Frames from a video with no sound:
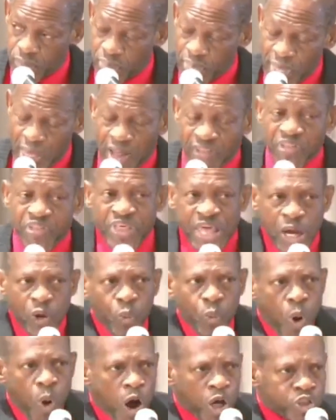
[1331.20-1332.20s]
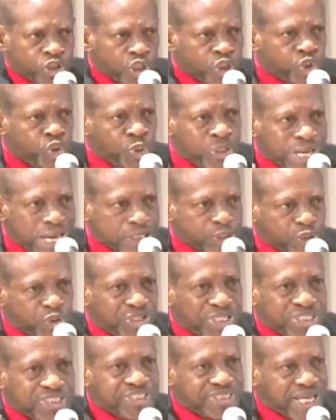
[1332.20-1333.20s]
And they want us to get to
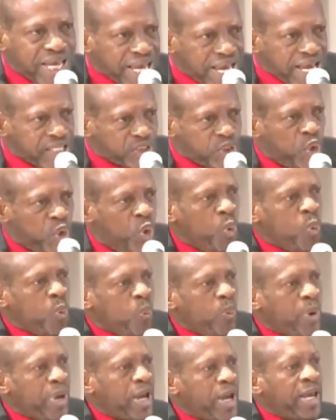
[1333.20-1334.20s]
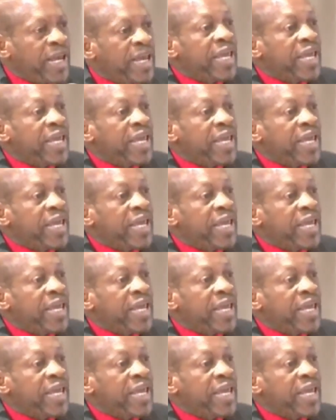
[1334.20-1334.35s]
the state where